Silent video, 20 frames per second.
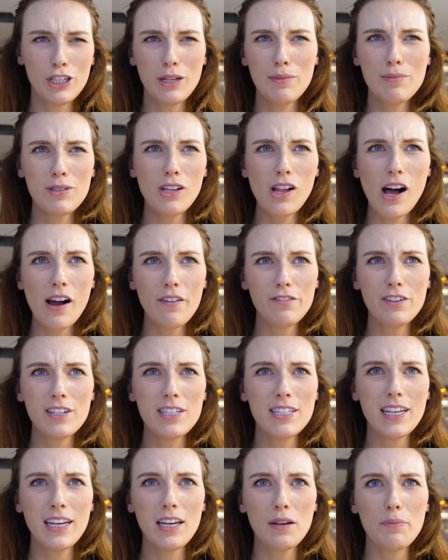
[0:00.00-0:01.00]
seems a lot for a
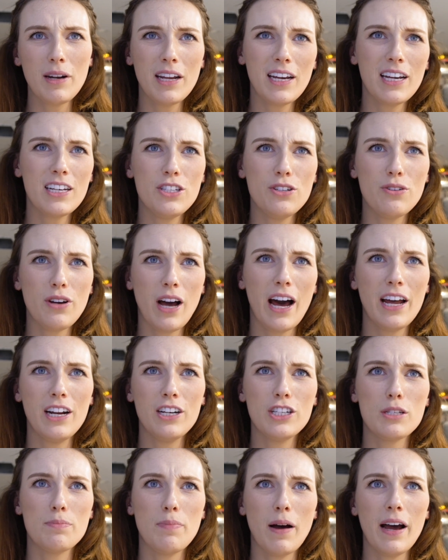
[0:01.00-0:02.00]
sink, but I guess you kind
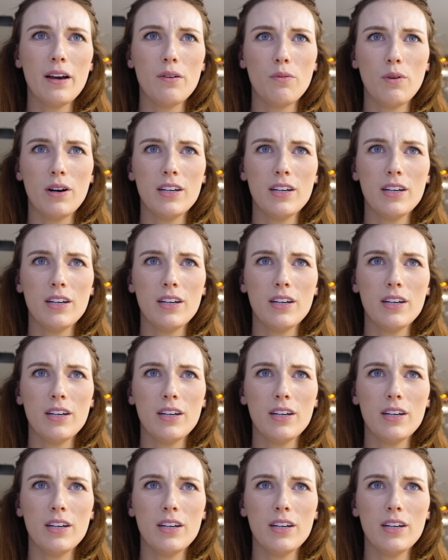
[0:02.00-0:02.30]
of just buy it